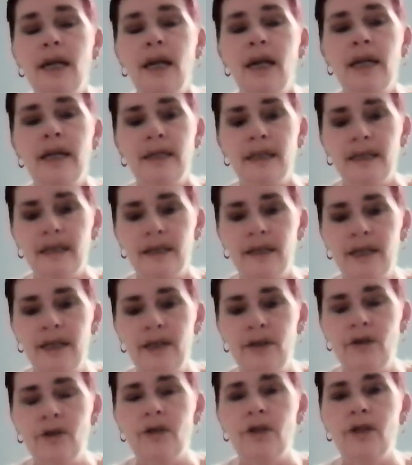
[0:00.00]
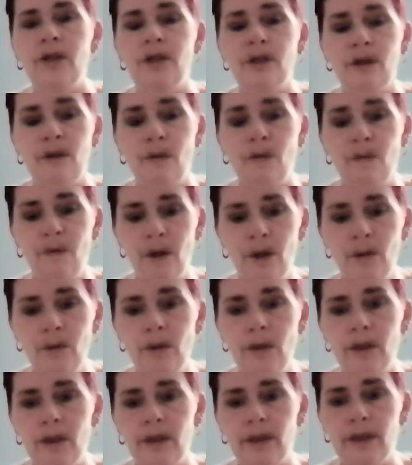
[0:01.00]
and it teaches us to
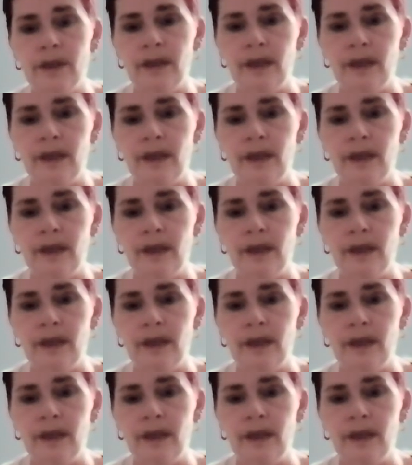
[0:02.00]
focus.